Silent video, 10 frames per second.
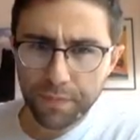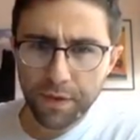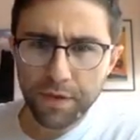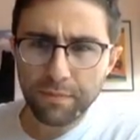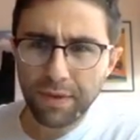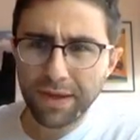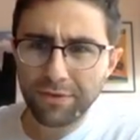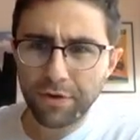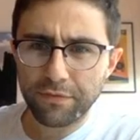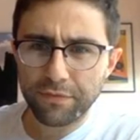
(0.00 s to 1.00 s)
you might
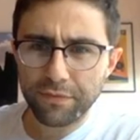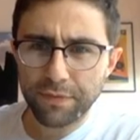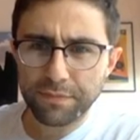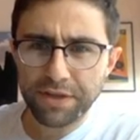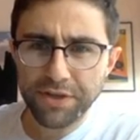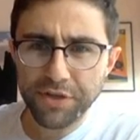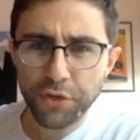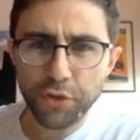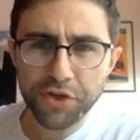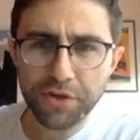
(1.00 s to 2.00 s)
not have obtained your
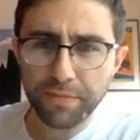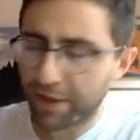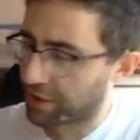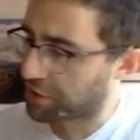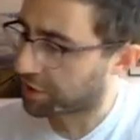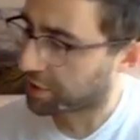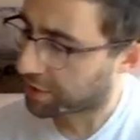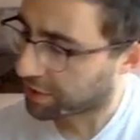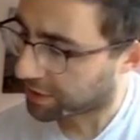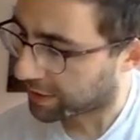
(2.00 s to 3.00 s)
coaching badge
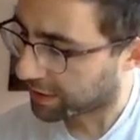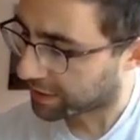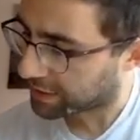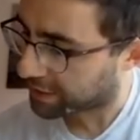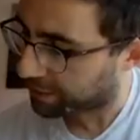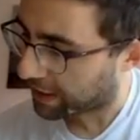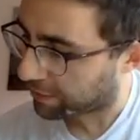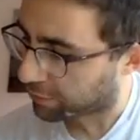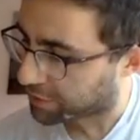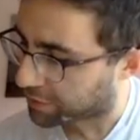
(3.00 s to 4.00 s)
to be
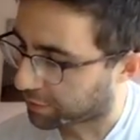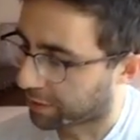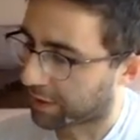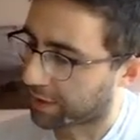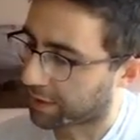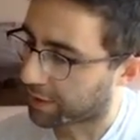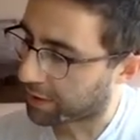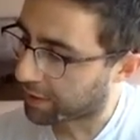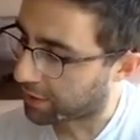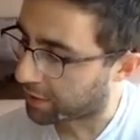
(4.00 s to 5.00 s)
able to
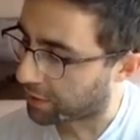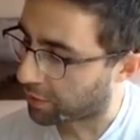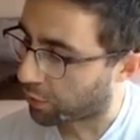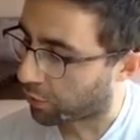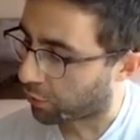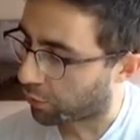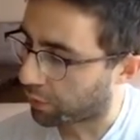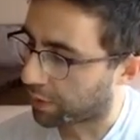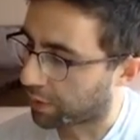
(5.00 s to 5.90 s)
know